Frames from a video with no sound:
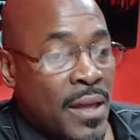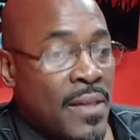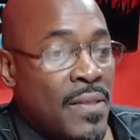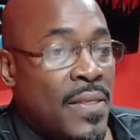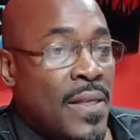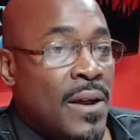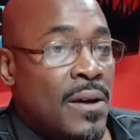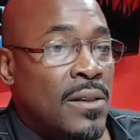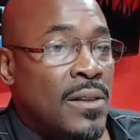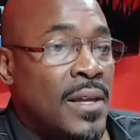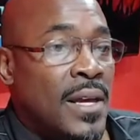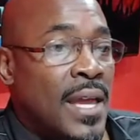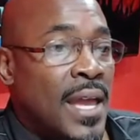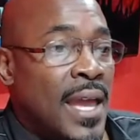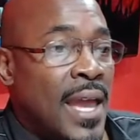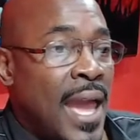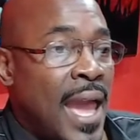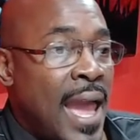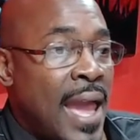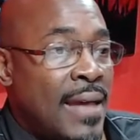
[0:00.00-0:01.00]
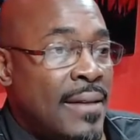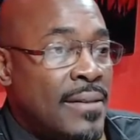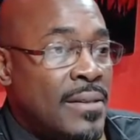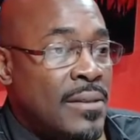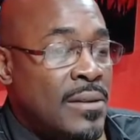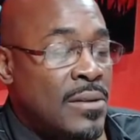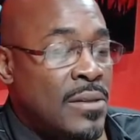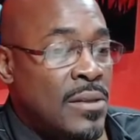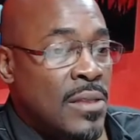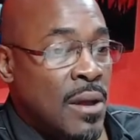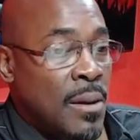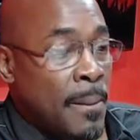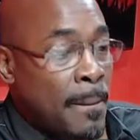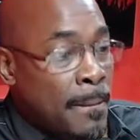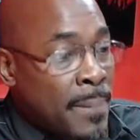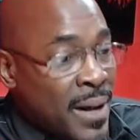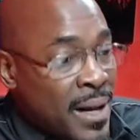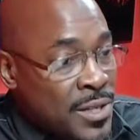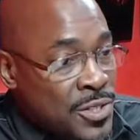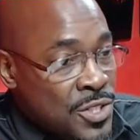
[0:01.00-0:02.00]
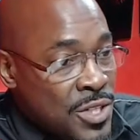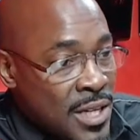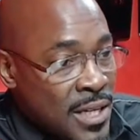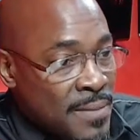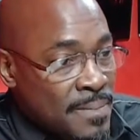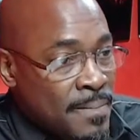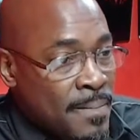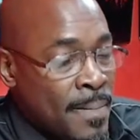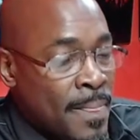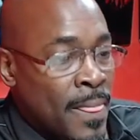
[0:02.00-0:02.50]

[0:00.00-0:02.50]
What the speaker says: they're looking at their budget.